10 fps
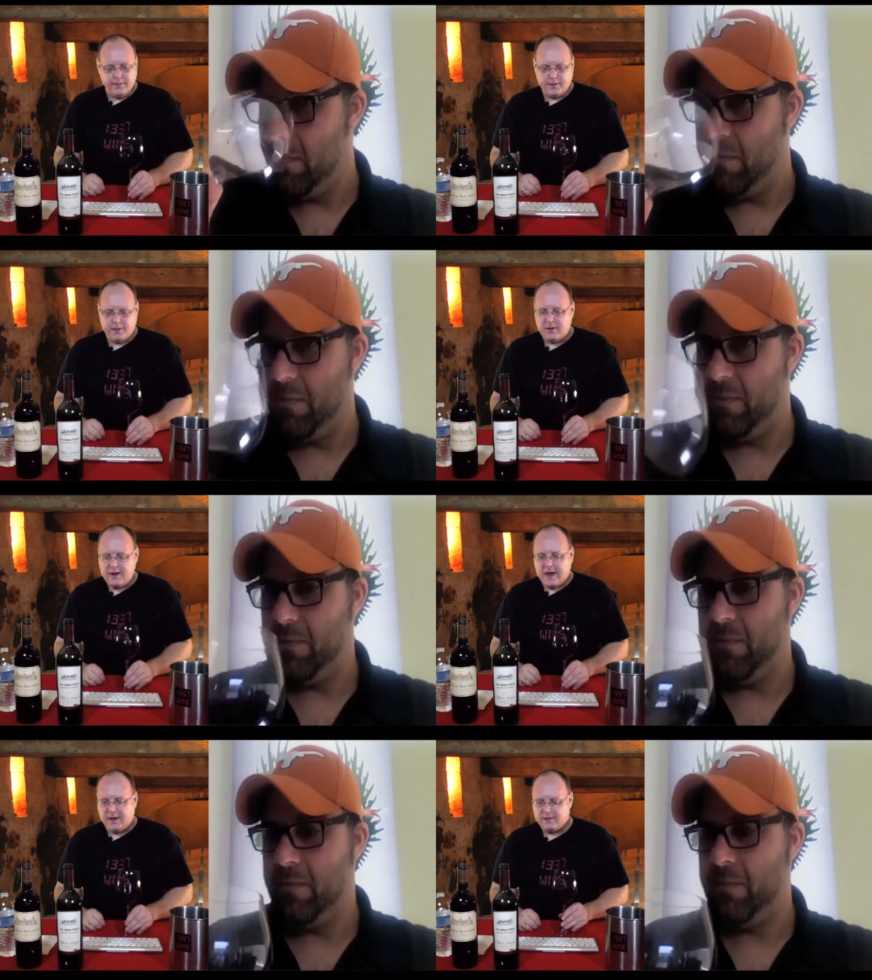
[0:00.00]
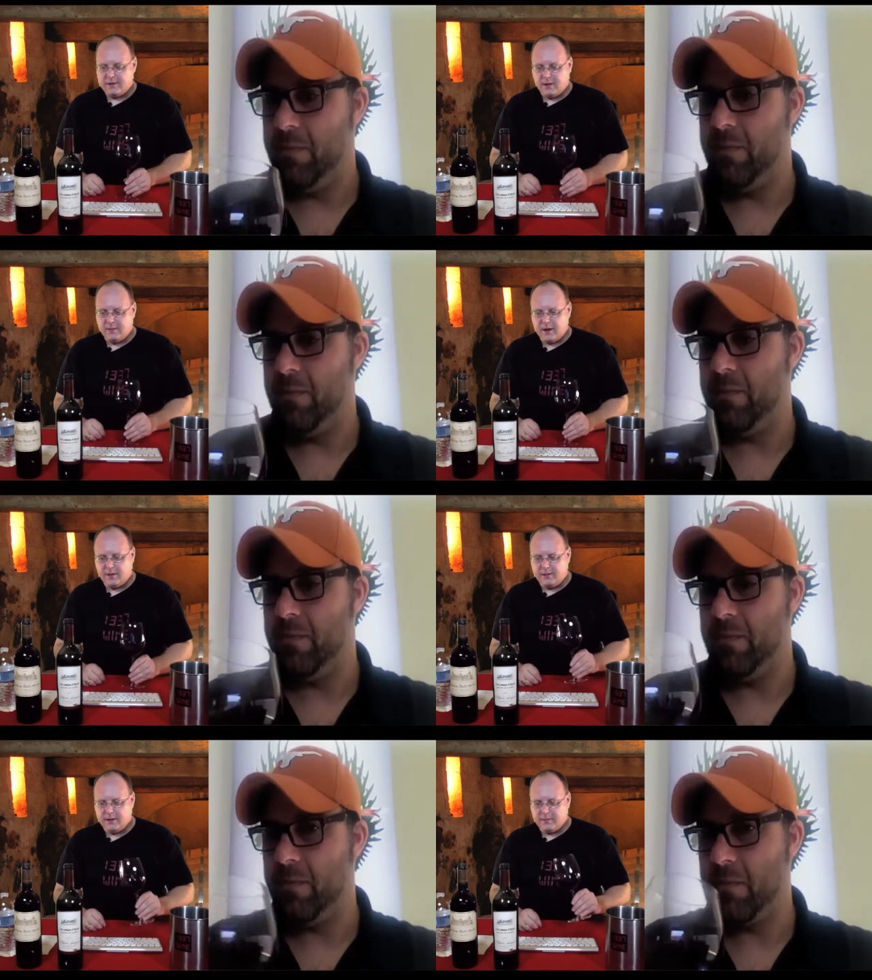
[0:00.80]
Speaker 1: so yeah, so
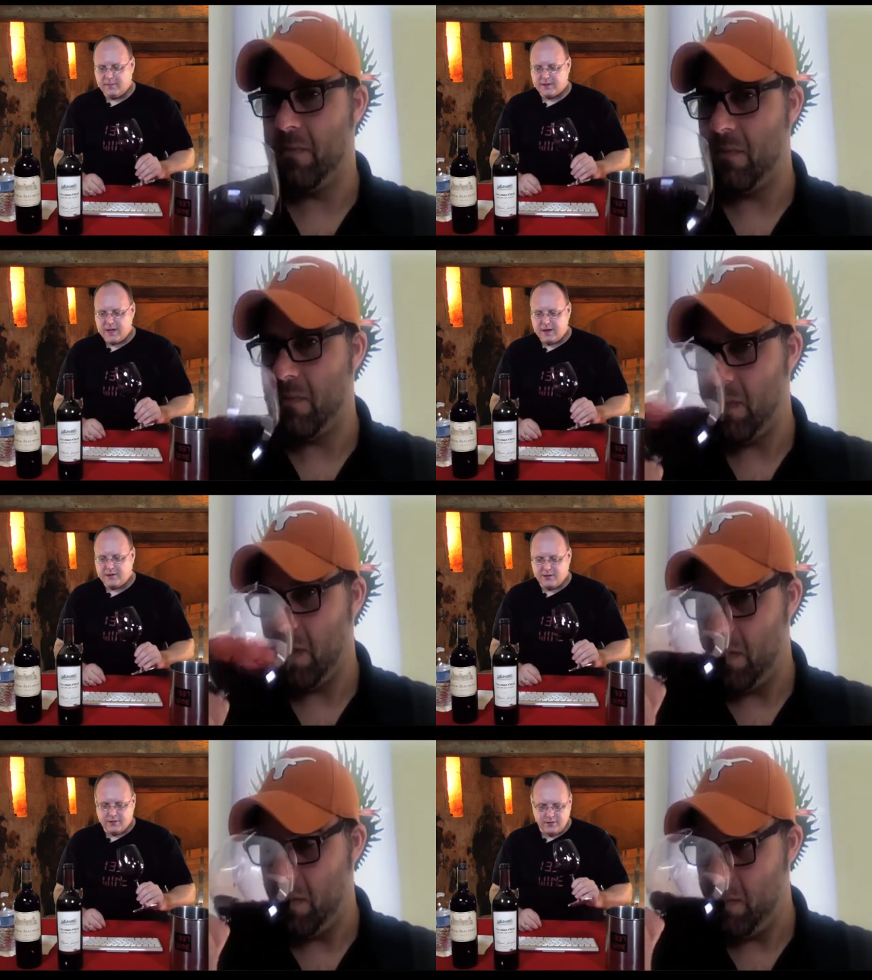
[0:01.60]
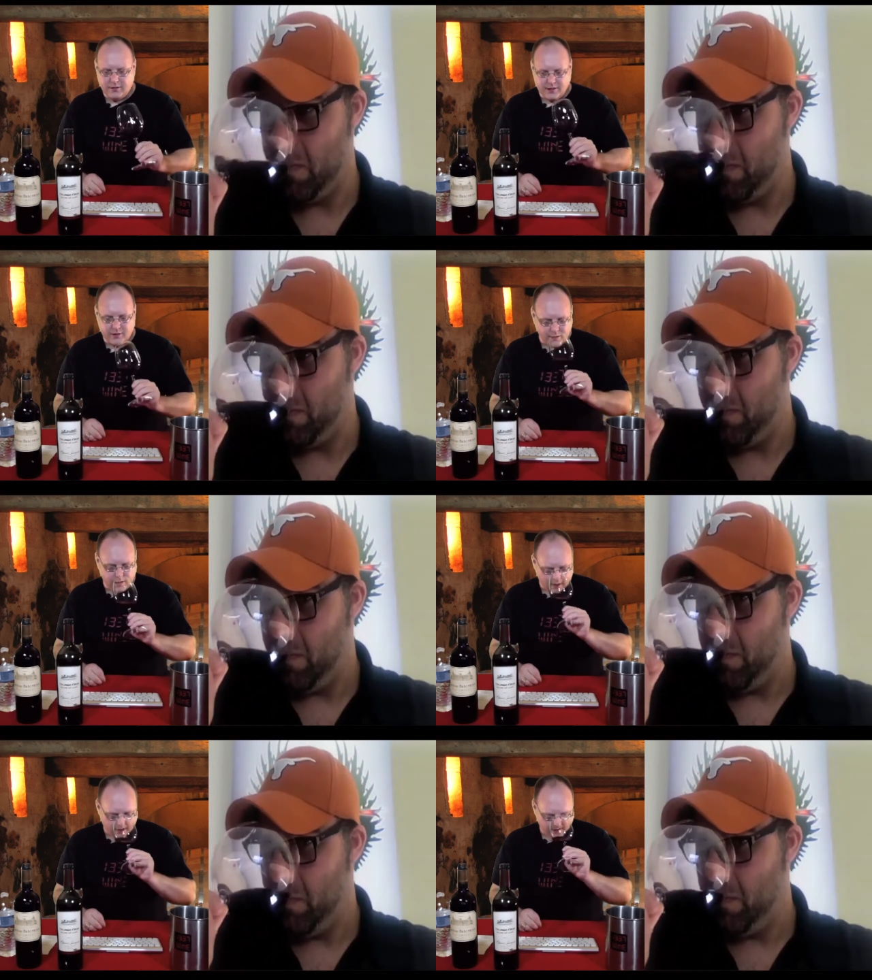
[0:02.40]
I'm, uh, I'm excited to do this one.